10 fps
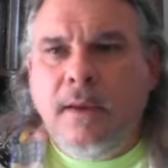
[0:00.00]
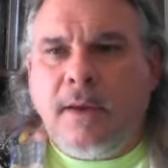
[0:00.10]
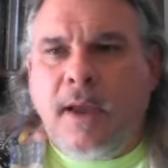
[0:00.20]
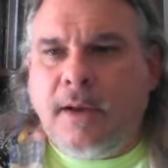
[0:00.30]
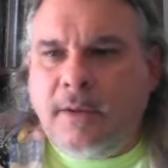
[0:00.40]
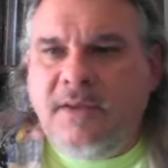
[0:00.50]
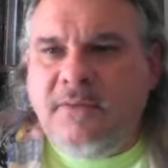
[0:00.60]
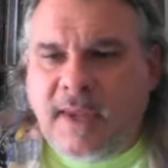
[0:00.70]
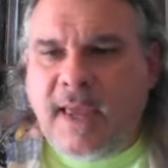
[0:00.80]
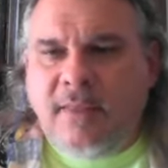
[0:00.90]
Okay, I'm gonna
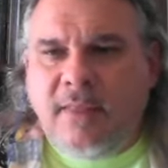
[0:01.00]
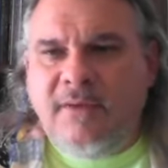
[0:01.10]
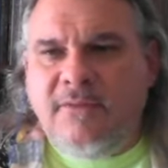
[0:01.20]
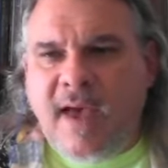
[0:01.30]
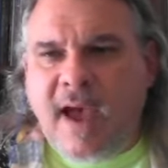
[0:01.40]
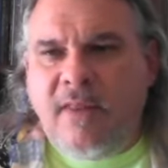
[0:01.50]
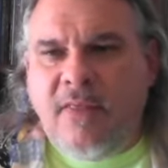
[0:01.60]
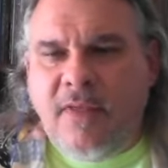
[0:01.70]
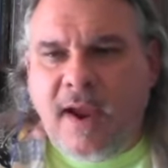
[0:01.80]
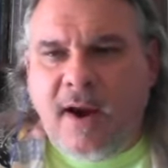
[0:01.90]
leave
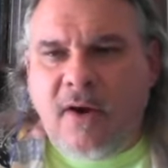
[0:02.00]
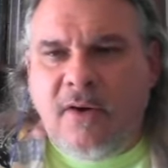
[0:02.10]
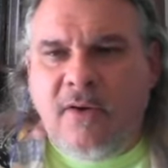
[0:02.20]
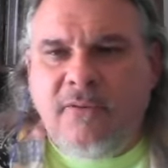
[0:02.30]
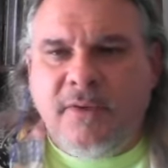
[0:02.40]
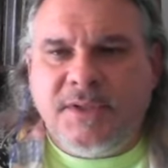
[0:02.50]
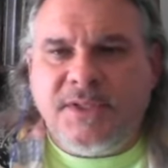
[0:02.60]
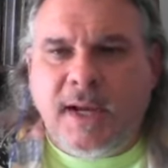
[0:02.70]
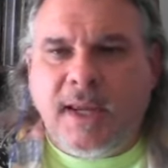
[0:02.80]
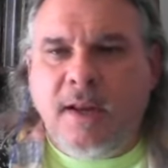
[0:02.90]
that there for a
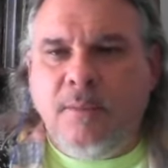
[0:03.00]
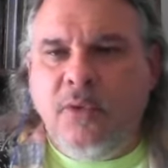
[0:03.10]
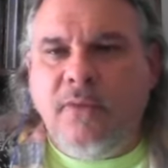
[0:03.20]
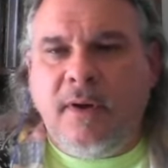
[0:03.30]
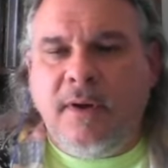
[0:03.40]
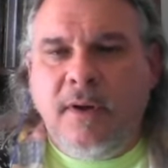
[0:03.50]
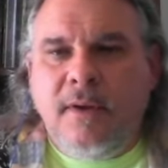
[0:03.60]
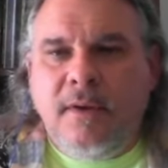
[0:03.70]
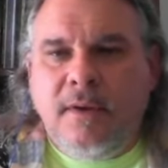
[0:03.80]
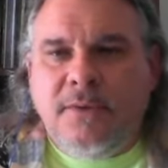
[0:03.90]
second and move on
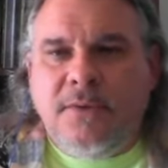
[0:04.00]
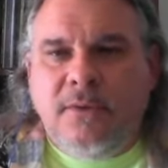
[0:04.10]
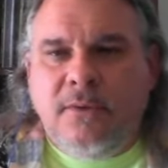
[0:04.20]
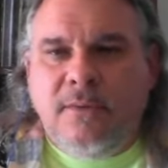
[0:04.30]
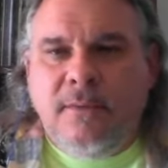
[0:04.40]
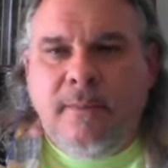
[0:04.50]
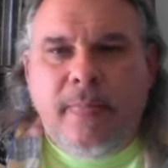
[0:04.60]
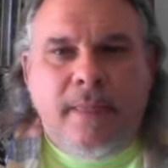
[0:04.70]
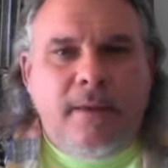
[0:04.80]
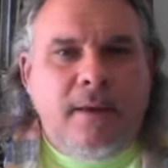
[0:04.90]
to
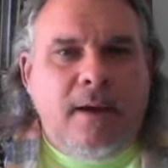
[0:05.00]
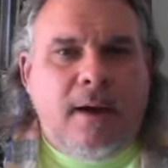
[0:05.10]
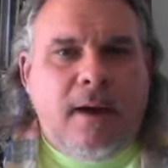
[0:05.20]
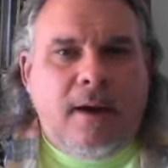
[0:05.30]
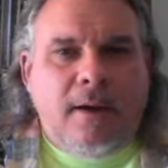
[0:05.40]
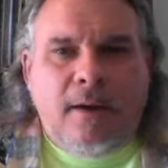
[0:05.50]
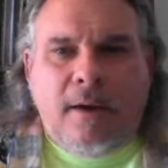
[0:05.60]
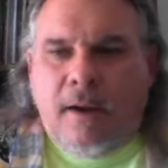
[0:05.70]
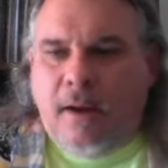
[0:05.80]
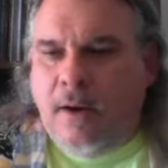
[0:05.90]

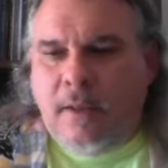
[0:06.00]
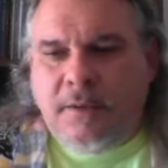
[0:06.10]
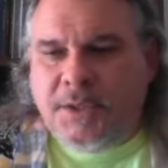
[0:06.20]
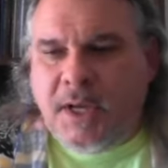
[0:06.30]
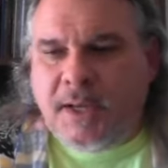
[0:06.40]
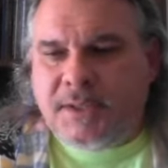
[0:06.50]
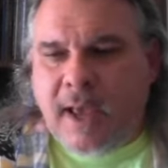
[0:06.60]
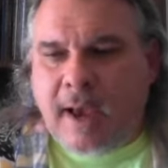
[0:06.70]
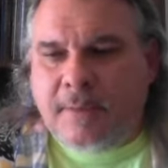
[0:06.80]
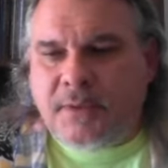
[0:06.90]
another just
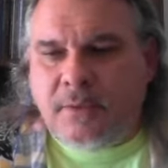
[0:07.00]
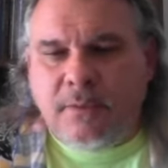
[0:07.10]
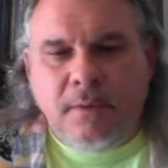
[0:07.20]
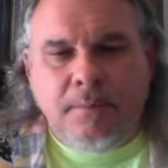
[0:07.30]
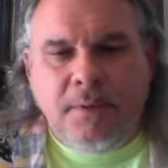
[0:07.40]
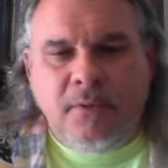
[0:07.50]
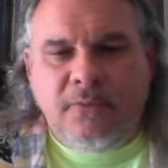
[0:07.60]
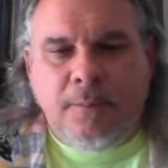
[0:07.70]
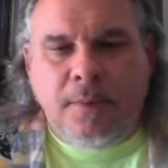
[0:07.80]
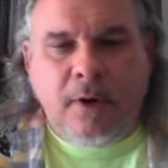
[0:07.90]
absolutely
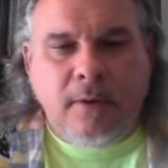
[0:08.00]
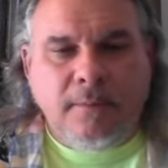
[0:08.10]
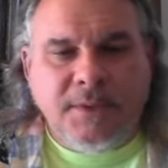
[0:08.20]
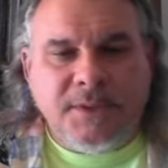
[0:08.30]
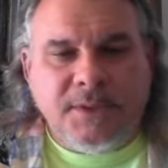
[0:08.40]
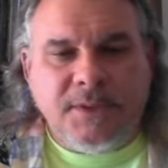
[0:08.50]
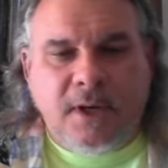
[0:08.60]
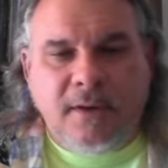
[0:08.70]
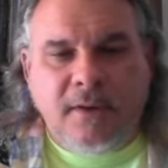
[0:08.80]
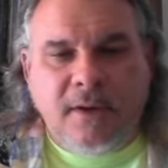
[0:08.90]
beautiful poem. This is
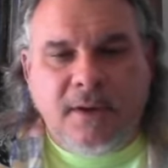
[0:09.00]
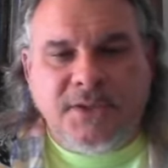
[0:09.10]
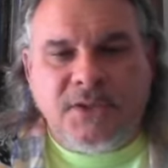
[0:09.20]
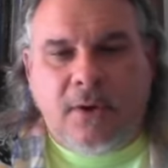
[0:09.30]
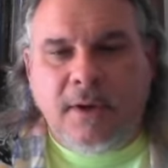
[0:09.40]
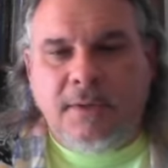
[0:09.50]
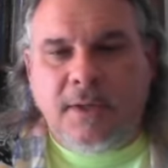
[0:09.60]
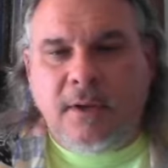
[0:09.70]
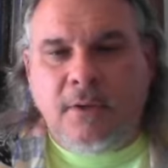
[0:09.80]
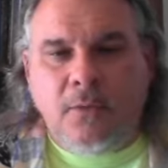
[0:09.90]
a song at
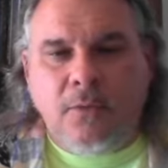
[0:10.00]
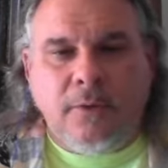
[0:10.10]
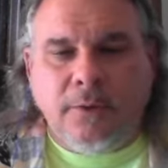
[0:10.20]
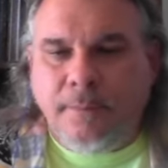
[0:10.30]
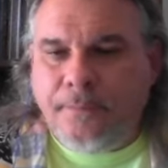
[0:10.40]
the end of the world.